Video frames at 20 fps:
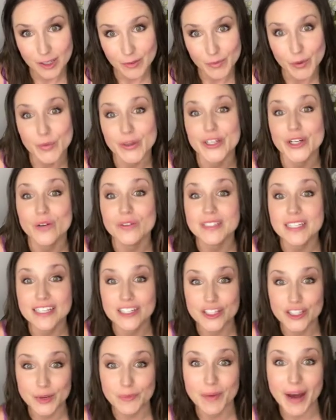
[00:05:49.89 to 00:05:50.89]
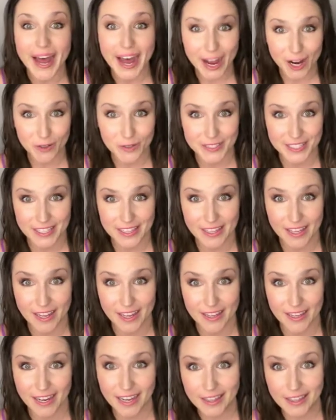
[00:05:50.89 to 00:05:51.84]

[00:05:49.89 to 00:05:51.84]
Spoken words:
but we don't teach them how to think.